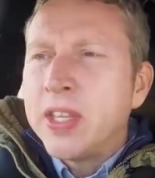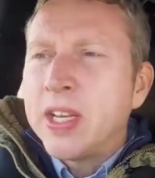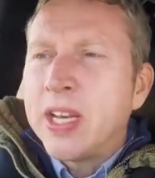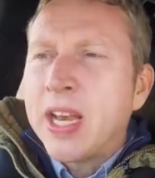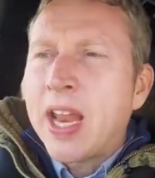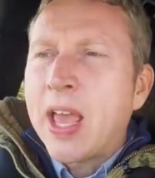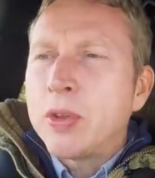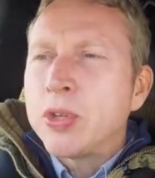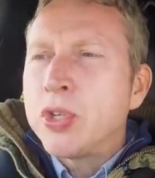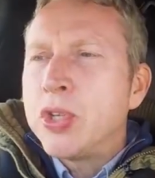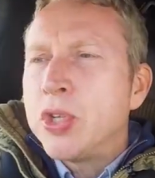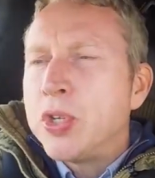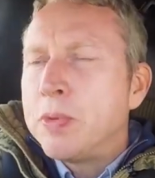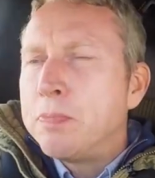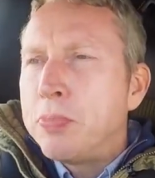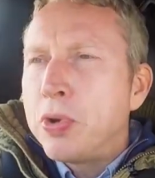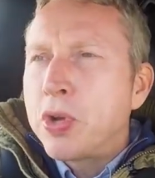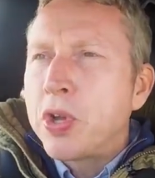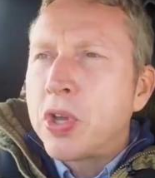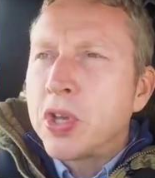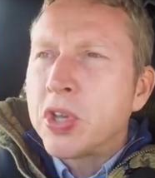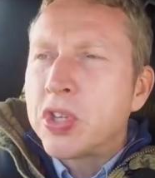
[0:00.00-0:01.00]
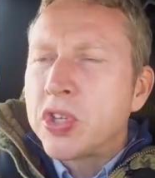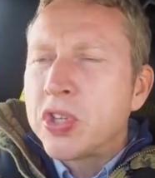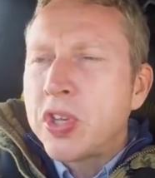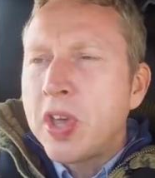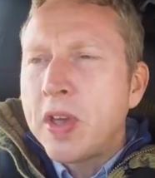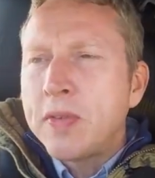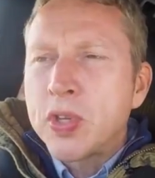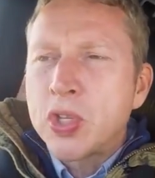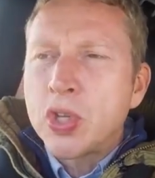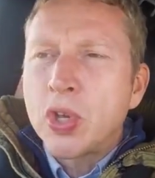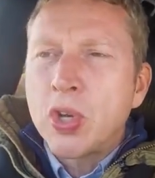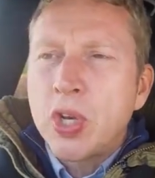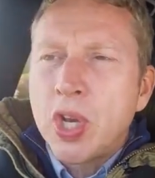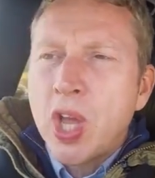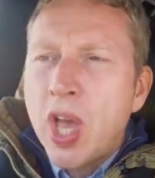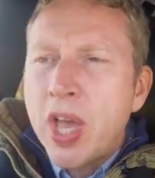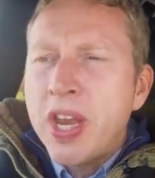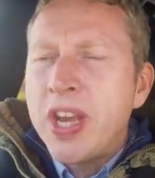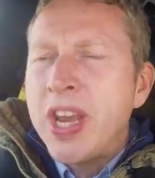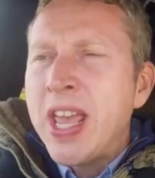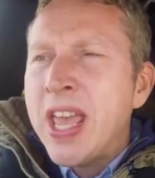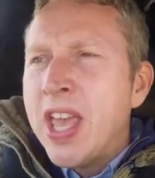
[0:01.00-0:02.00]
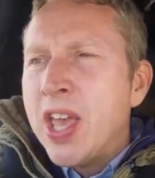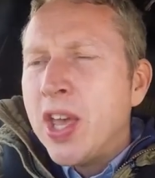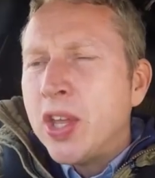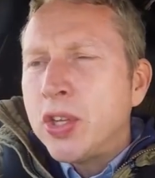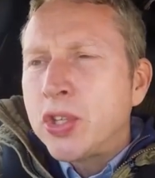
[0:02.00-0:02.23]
that allows you to book a service online,